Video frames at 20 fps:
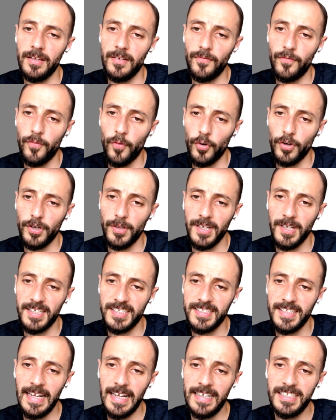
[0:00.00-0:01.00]
for the
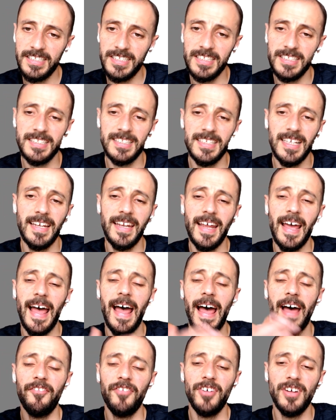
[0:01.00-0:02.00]
extensions that
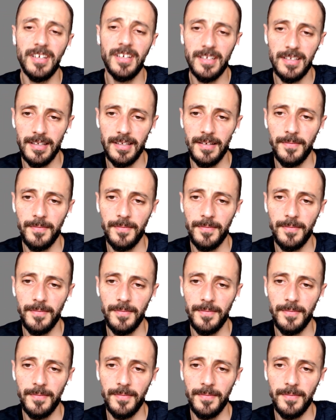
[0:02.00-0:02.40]
haven't